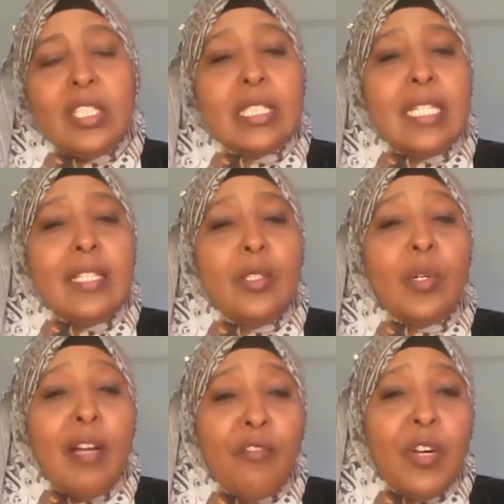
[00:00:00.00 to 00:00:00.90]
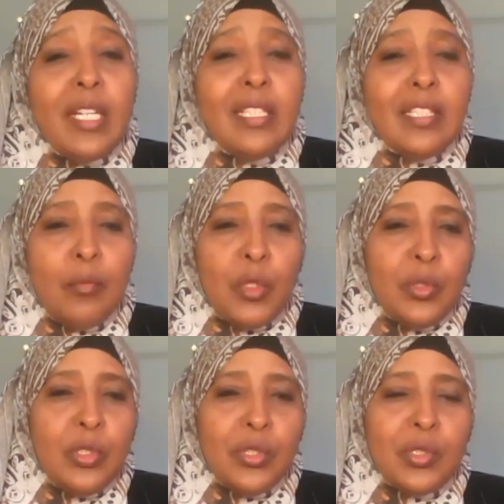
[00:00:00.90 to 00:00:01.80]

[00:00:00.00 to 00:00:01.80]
She said you can find it in Mogadishu.